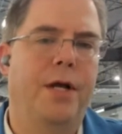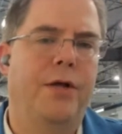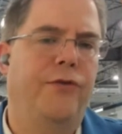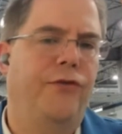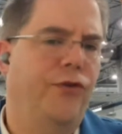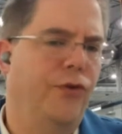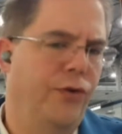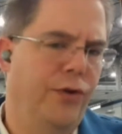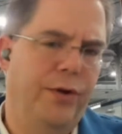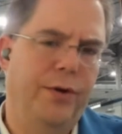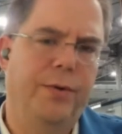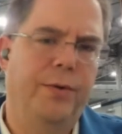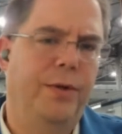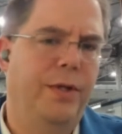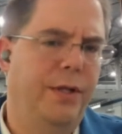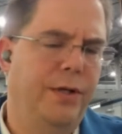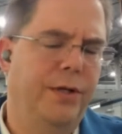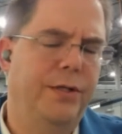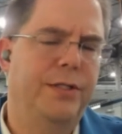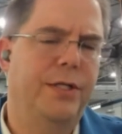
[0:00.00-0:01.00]
So that
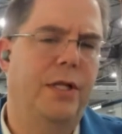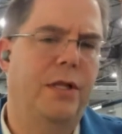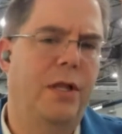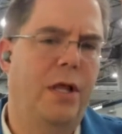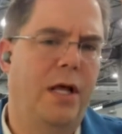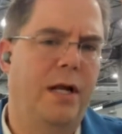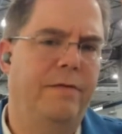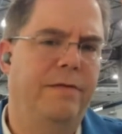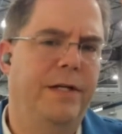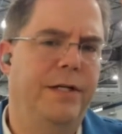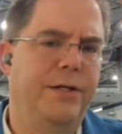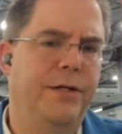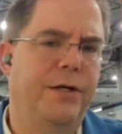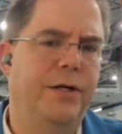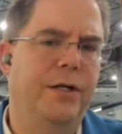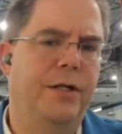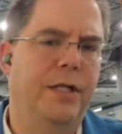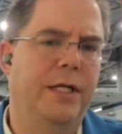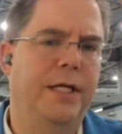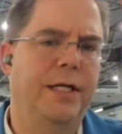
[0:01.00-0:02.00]
there's a lot of
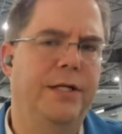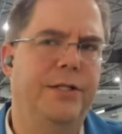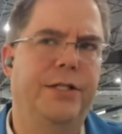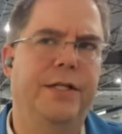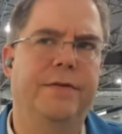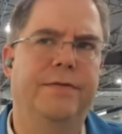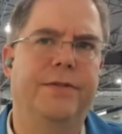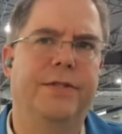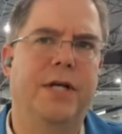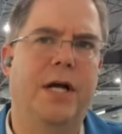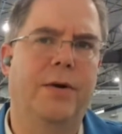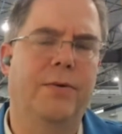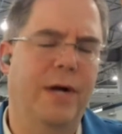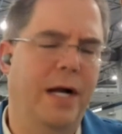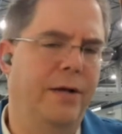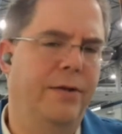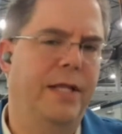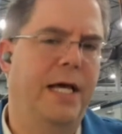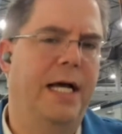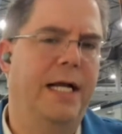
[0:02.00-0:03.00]
internal initiatives
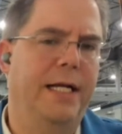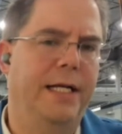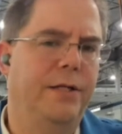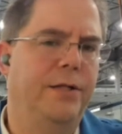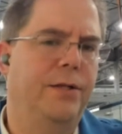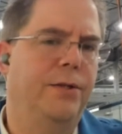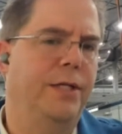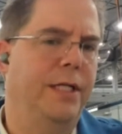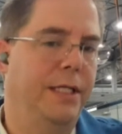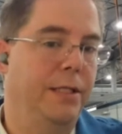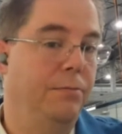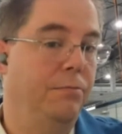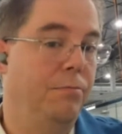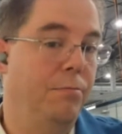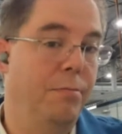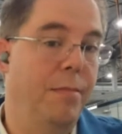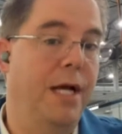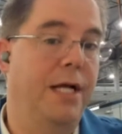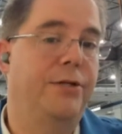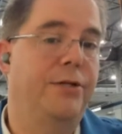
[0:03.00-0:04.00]
around that, including
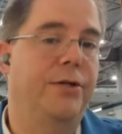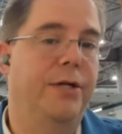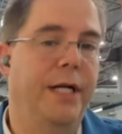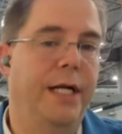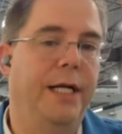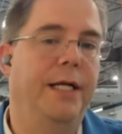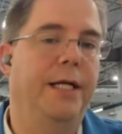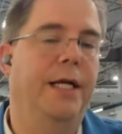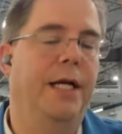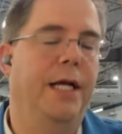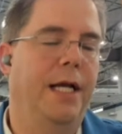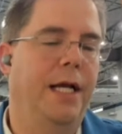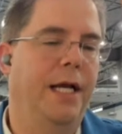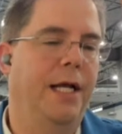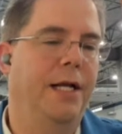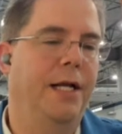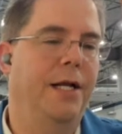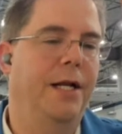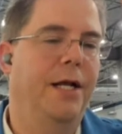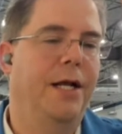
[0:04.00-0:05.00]
measuring,
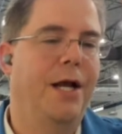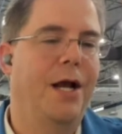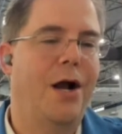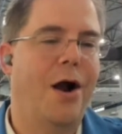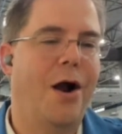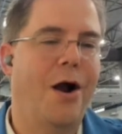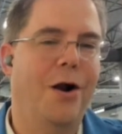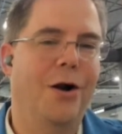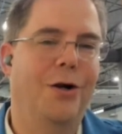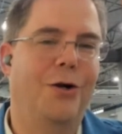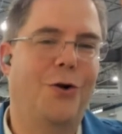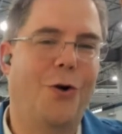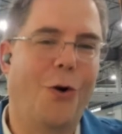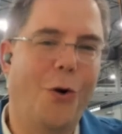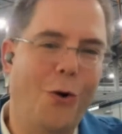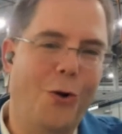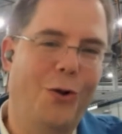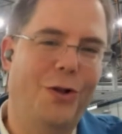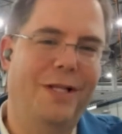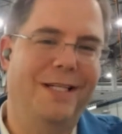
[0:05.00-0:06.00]
and our
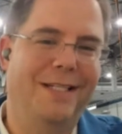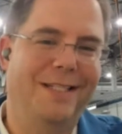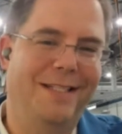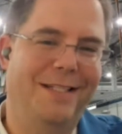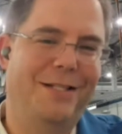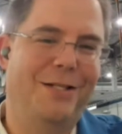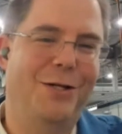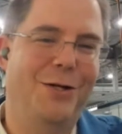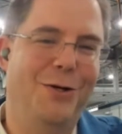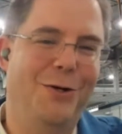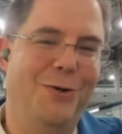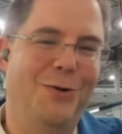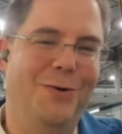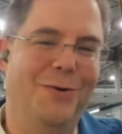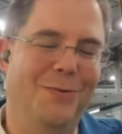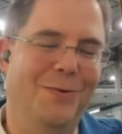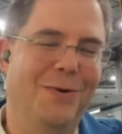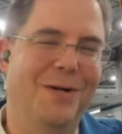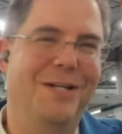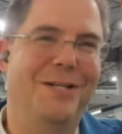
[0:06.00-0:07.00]
goal is to
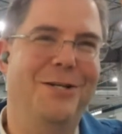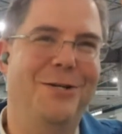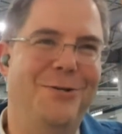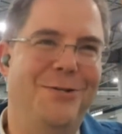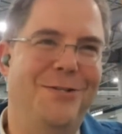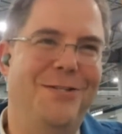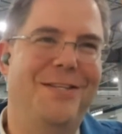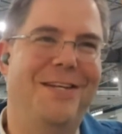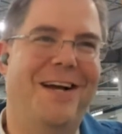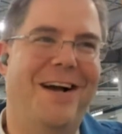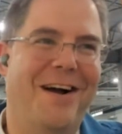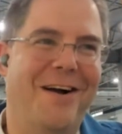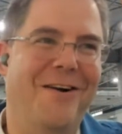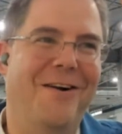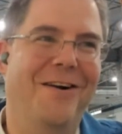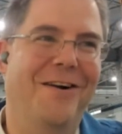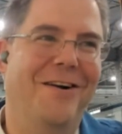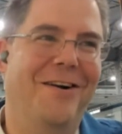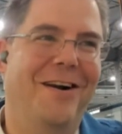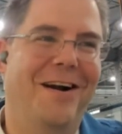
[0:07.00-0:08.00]
reduce
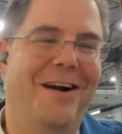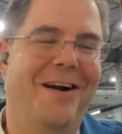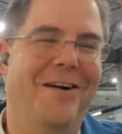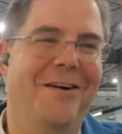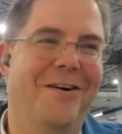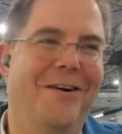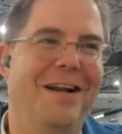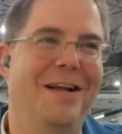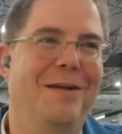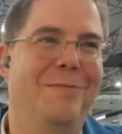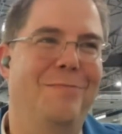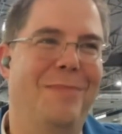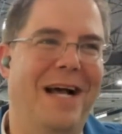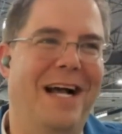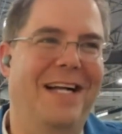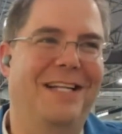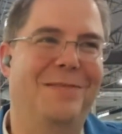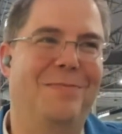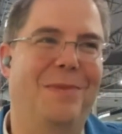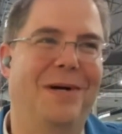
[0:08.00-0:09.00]
our
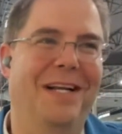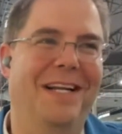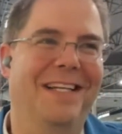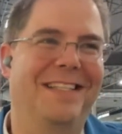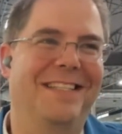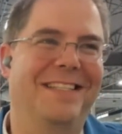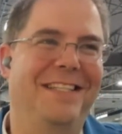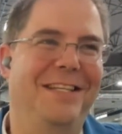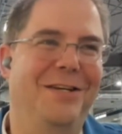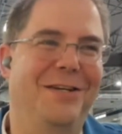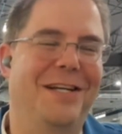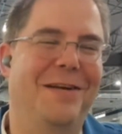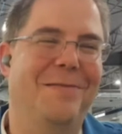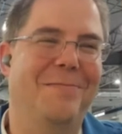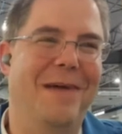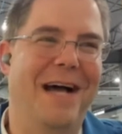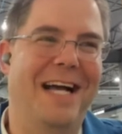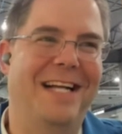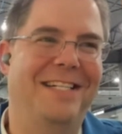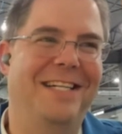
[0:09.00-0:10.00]
impact. But you can
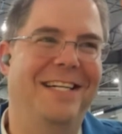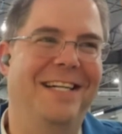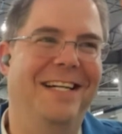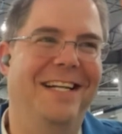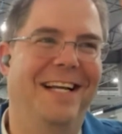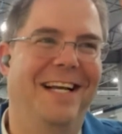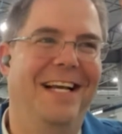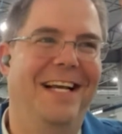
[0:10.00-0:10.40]
imagine,